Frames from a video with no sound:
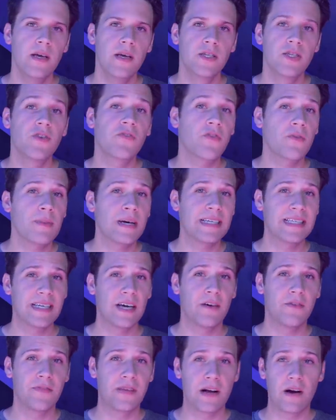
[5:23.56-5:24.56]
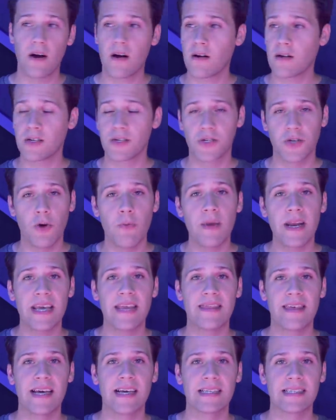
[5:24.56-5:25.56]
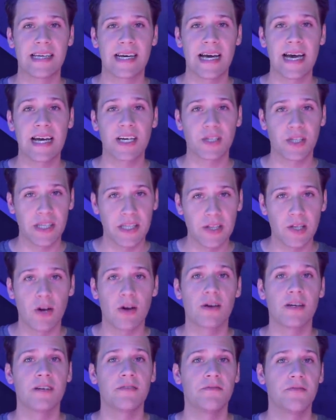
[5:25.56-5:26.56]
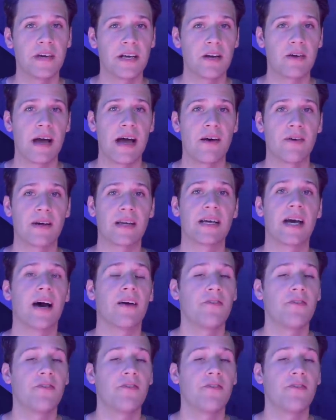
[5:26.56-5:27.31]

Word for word: So for myself, there are so many things that I actually learned and figured out and got